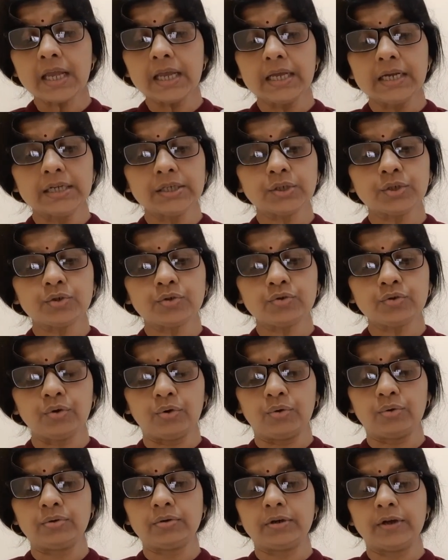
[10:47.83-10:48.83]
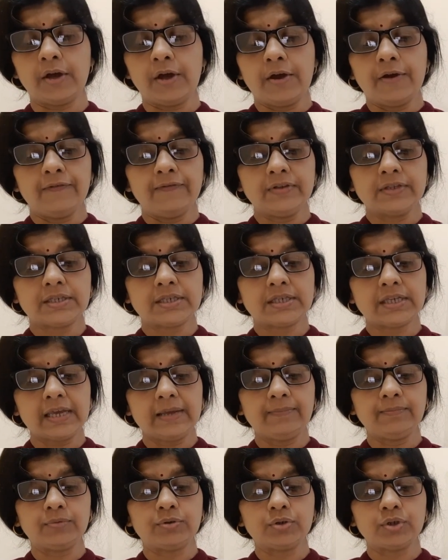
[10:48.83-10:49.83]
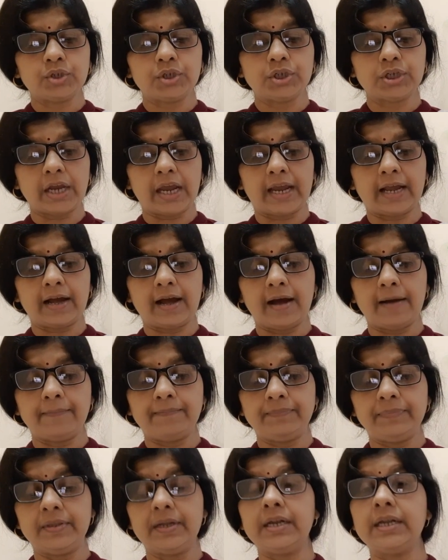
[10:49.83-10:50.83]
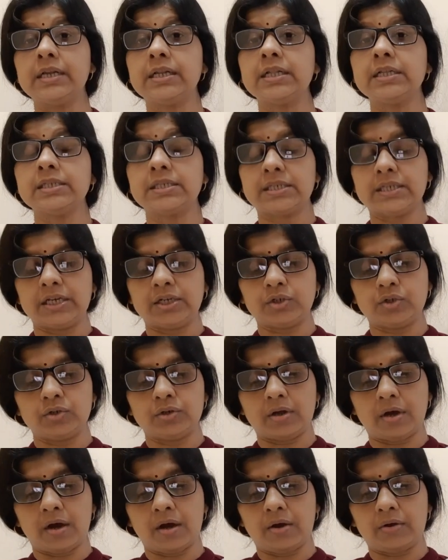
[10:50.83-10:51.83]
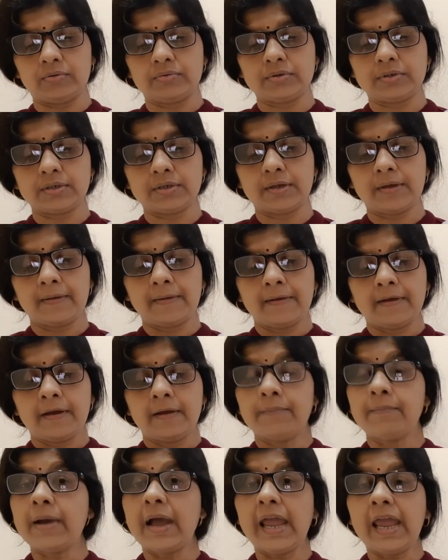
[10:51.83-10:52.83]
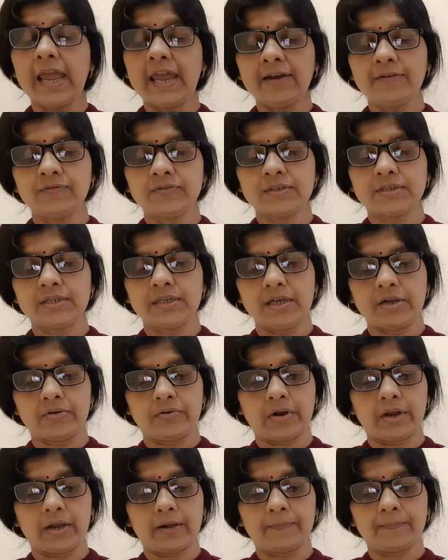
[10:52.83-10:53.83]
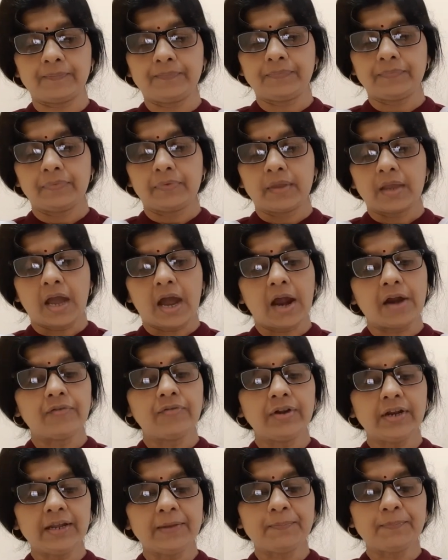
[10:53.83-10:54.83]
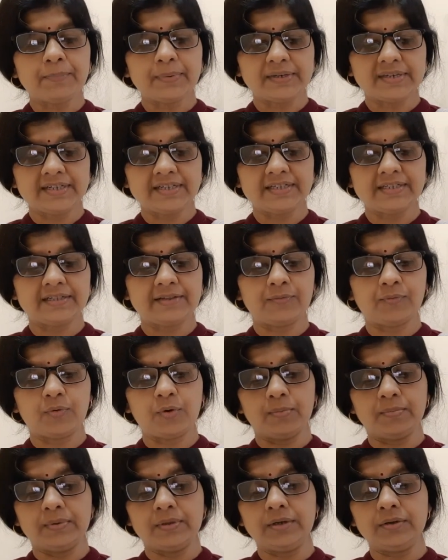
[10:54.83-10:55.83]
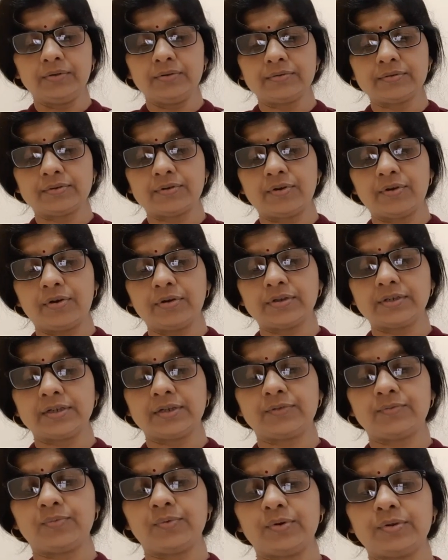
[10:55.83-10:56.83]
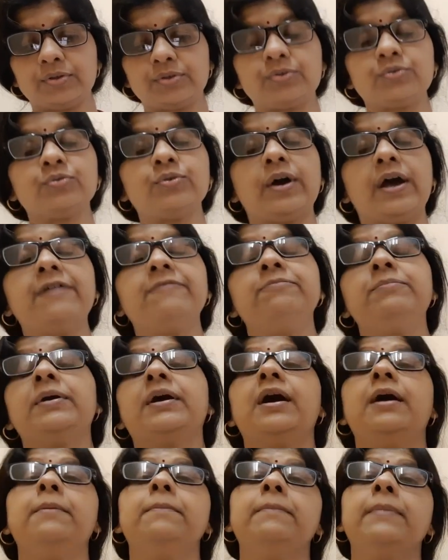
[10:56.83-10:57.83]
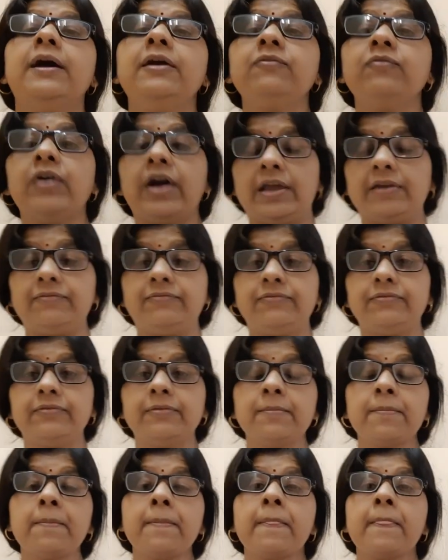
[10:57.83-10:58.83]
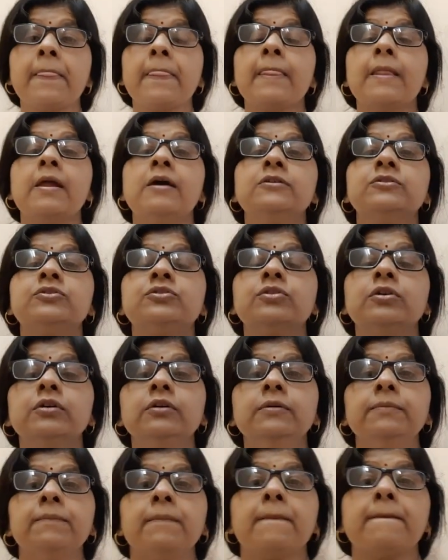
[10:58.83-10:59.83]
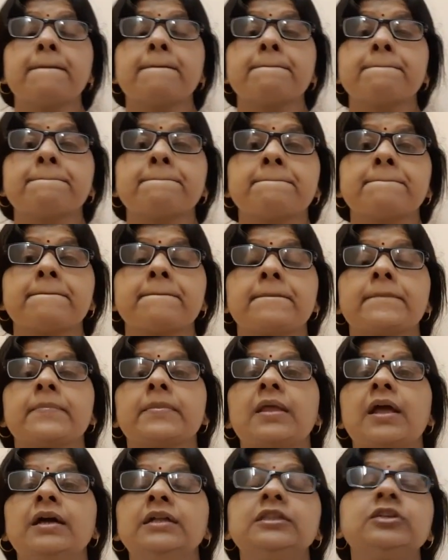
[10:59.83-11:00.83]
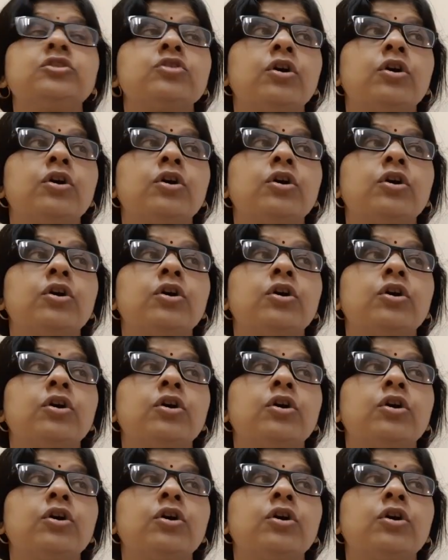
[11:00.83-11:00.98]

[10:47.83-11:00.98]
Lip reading: in his throat, which seemed to shake up the little station house. My end was nearing. I really pitied the woman whose lot it was to have become my wife. So the